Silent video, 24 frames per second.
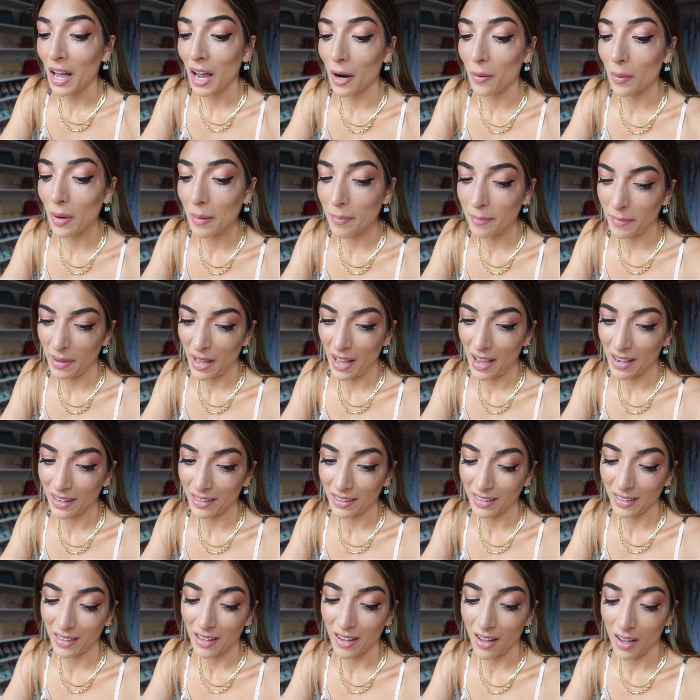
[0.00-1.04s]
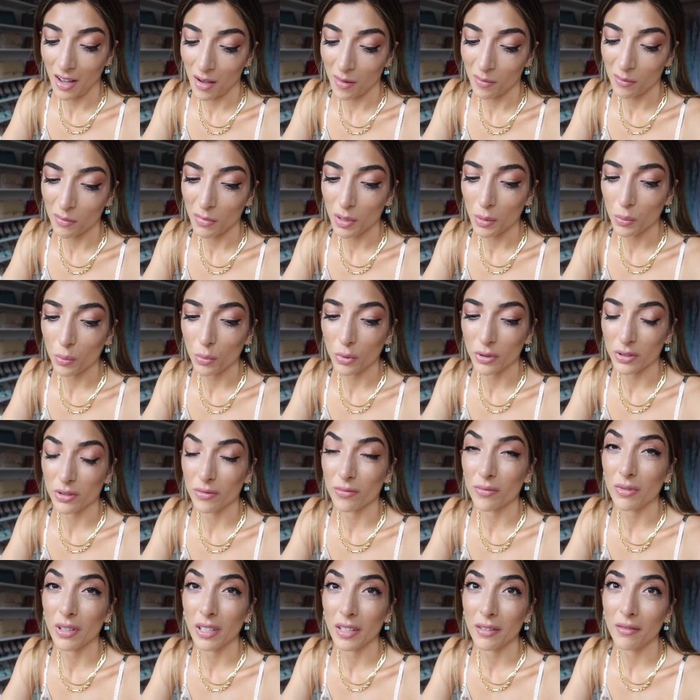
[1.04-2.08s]
I went back um, it
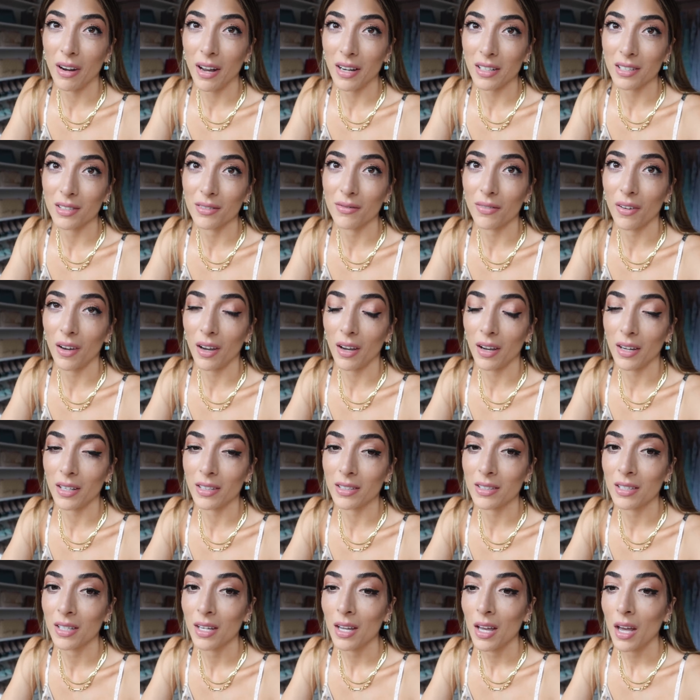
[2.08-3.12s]
wasn't really rectified